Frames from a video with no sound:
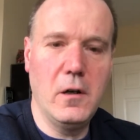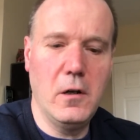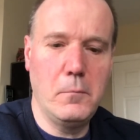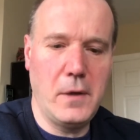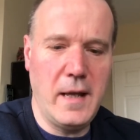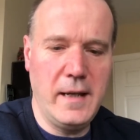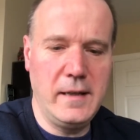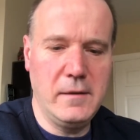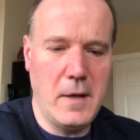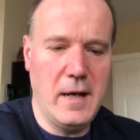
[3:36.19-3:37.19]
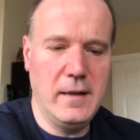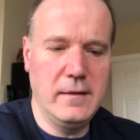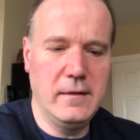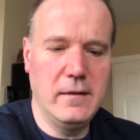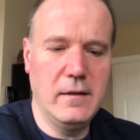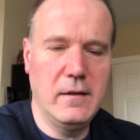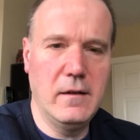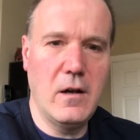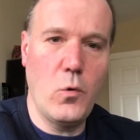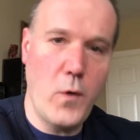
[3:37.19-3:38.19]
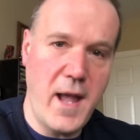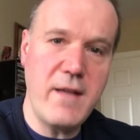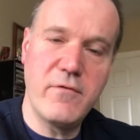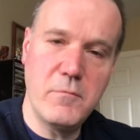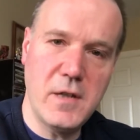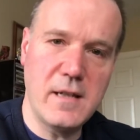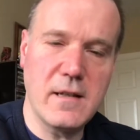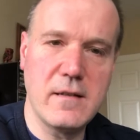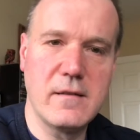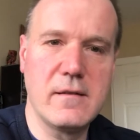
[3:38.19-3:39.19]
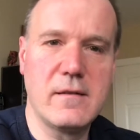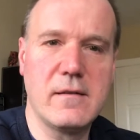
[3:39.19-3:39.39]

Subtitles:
blind man away from Jesus.